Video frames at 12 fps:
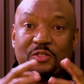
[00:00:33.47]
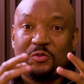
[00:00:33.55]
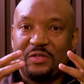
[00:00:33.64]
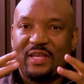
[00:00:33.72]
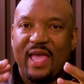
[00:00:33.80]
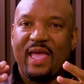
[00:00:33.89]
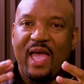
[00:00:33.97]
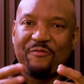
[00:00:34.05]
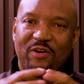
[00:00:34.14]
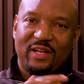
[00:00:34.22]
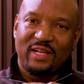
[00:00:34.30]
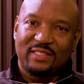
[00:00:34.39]
Today,
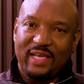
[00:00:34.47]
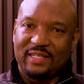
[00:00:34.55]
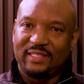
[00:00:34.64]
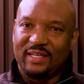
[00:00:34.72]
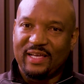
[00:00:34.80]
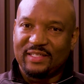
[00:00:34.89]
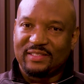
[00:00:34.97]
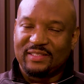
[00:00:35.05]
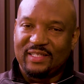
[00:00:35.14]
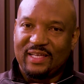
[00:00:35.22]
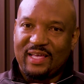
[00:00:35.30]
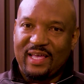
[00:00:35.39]
I've got an exciting
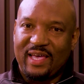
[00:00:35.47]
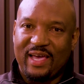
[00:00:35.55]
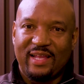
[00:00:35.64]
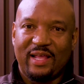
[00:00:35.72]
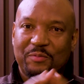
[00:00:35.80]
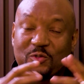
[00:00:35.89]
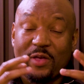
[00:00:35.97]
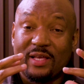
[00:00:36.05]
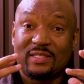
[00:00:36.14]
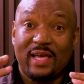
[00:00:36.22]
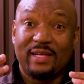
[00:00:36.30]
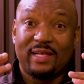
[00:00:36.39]
guest, and I'm so
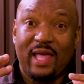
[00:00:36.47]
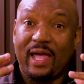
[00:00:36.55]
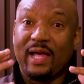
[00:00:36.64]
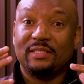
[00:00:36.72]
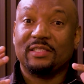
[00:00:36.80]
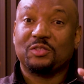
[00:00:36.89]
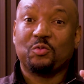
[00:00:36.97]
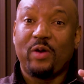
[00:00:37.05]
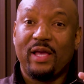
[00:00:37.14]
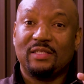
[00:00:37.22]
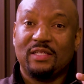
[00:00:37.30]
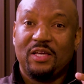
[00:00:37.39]
excited I can't just
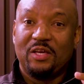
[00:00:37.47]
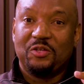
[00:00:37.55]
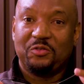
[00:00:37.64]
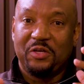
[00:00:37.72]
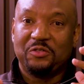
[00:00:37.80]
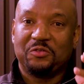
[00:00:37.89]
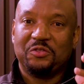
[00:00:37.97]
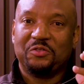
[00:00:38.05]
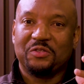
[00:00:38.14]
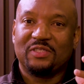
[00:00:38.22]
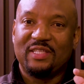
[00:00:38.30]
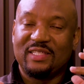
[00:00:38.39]
wait to
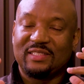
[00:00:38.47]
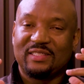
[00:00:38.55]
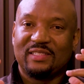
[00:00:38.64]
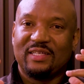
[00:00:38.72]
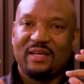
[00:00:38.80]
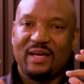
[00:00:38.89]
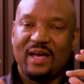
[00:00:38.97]
introduce this